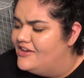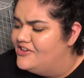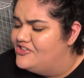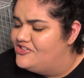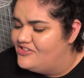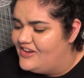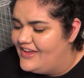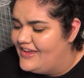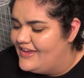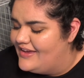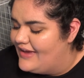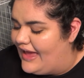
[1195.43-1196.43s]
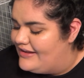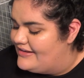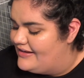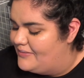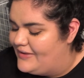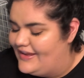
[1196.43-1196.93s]
she
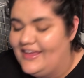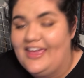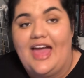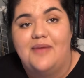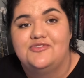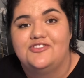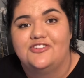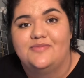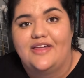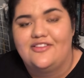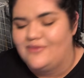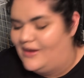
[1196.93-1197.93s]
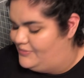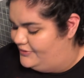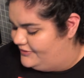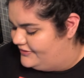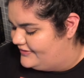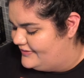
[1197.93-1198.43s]
ended up getting captured by the
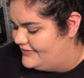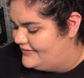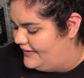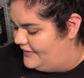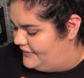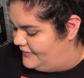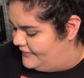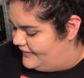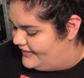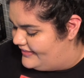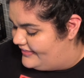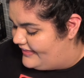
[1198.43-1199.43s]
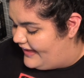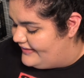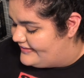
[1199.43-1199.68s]
rebels. So that